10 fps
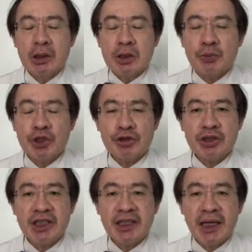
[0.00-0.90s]

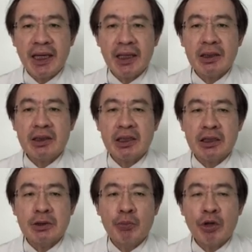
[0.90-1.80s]
PGT-A
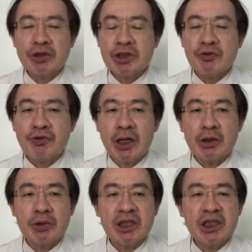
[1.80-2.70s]
is most
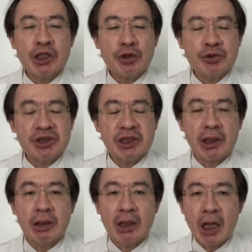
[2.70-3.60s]
frequently used
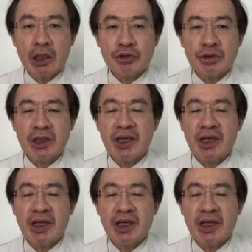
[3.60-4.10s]
technology